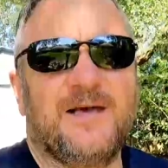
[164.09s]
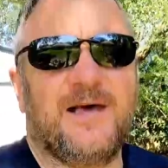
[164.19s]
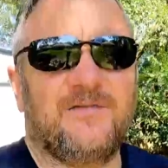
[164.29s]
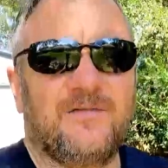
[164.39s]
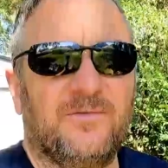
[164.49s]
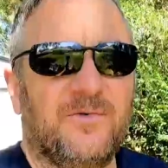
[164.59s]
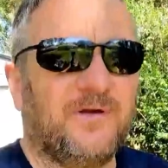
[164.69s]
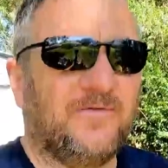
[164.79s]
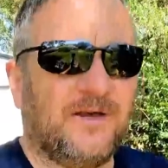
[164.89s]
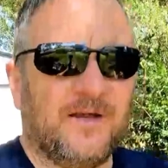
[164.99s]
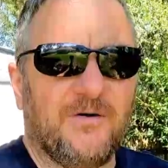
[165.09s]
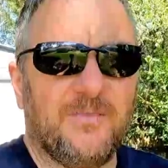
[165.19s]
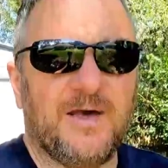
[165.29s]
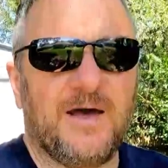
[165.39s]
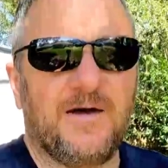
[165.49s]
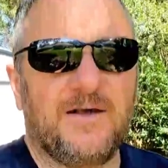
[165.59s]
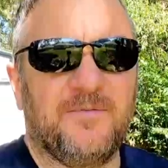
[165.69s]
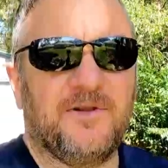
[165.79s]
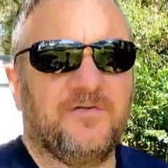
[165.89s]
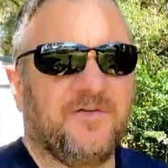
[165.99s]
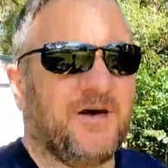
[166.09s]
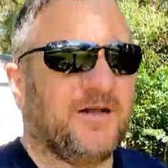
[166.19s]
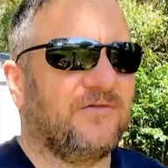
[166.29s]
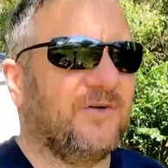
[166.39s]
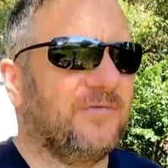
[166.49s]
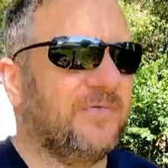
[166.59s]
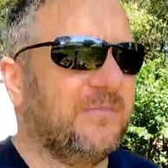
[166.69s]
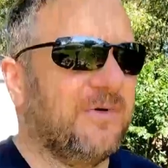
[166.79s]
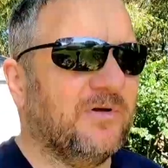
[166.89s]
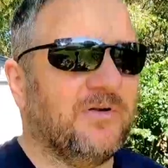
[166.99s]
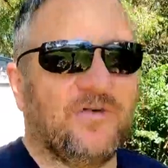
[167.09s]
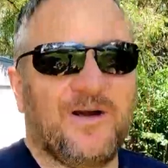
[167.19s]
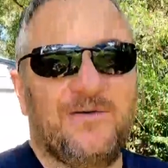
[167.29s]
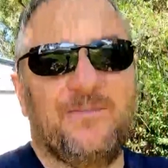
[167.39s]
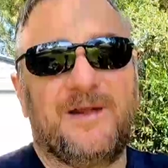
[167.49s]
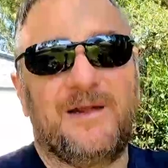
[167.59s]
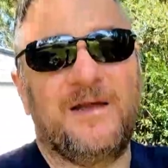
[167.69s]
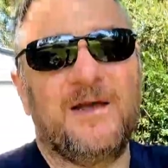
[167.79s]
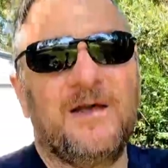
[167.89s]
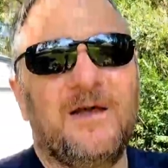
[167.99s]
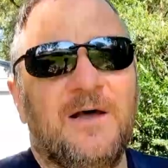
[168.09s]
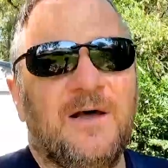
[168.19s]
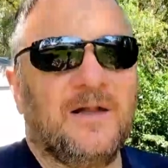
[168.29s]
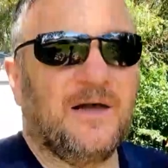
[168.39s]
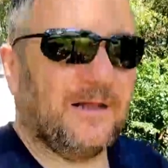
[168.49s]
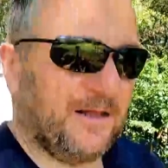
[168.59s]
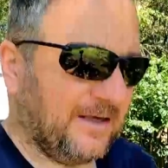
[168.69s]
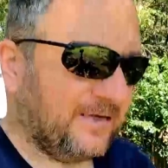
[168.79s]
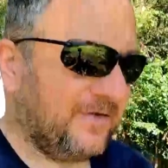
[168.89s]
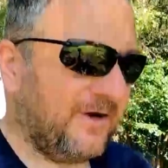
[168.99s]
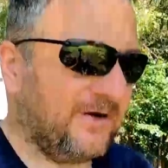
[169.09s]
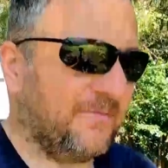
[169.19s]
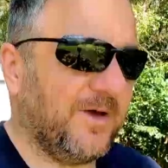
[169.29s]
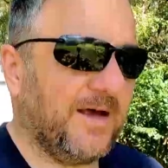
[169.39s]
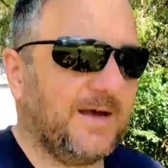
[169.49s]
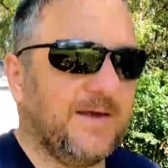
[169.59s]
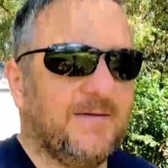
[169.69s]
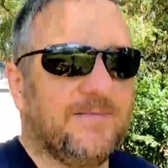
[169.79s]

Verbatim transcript: I asked him if he could help me out, give me a little shout out, try to rebuild the channel, but then luckily I got the channel back.